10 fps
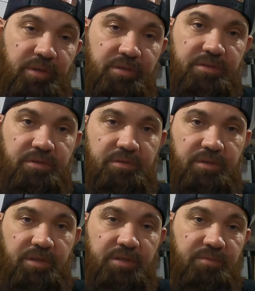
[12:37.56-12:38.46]
works,
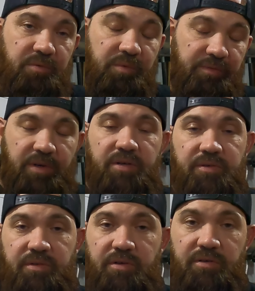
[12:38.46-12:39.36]
and when we fire
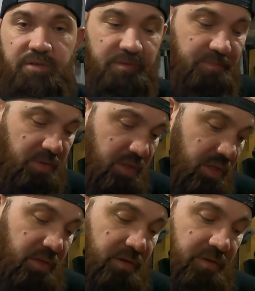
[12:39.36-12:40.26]
the car up,
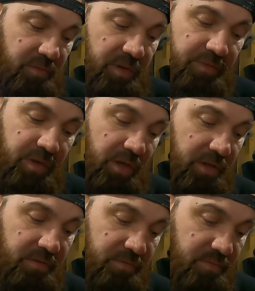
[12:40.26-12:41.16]
we've
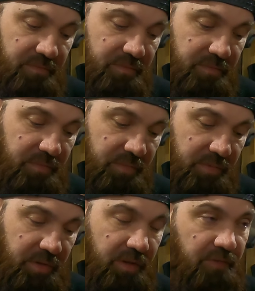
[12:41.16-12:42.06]
got
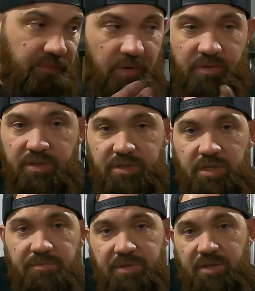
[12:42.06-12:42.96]
good voltage
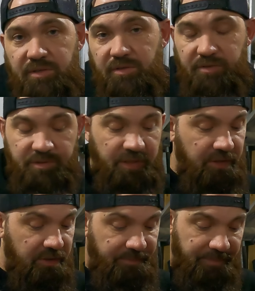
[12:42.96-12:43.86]
coming out of the
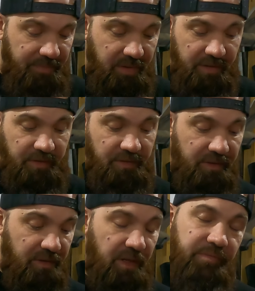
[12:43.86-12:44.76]
alternator,
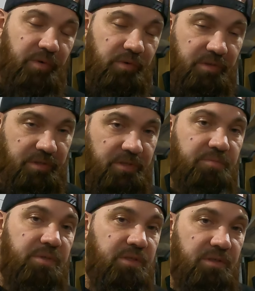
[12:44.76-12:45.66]
and that voltage
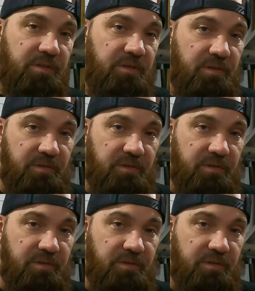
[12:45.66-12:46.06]
should be